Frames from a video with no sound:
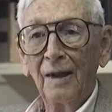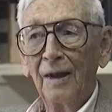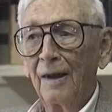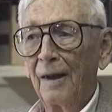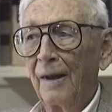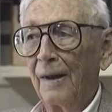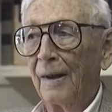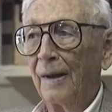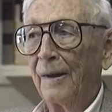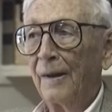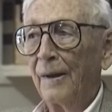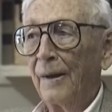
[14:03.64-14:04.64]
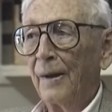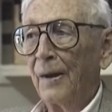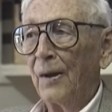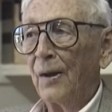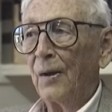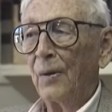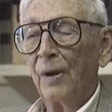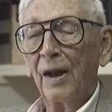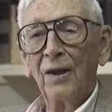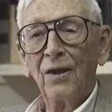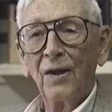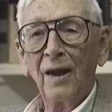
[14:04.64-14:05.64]
Uh, we had
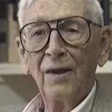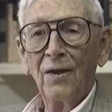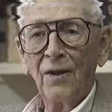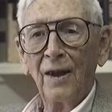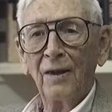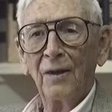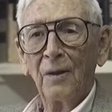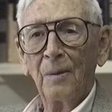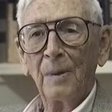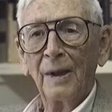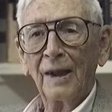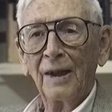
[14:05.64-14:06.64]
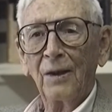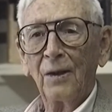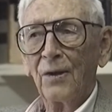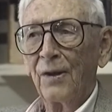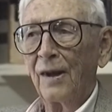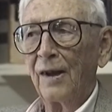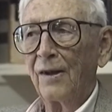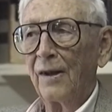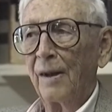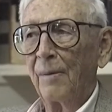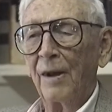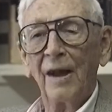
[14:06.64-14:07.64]
a state senator back in those days
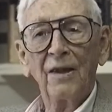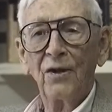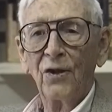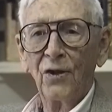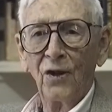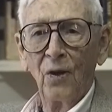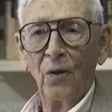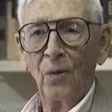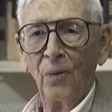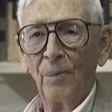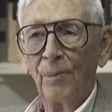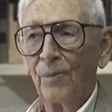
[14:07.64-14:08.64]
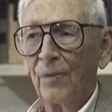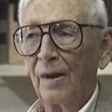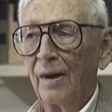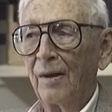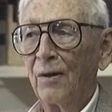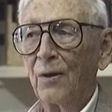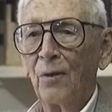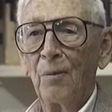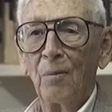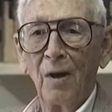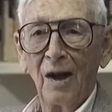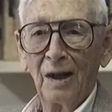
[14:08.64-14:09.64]
named Ed Stone. He was a
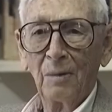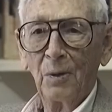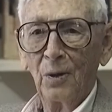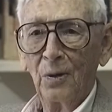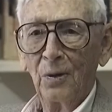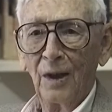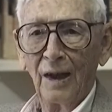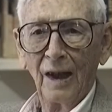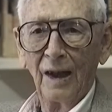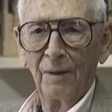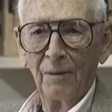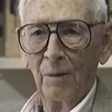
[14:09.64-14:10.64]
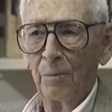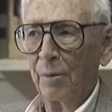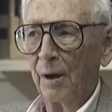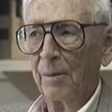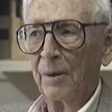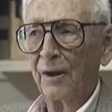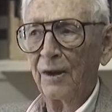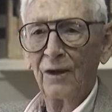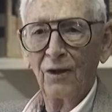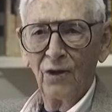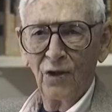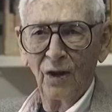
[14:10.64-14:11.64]
remarkable old guy, Republican
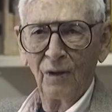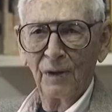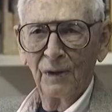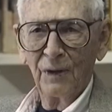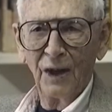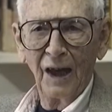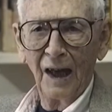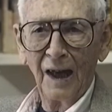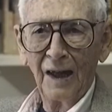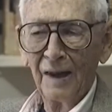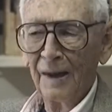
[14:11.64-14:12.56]
conservative guy,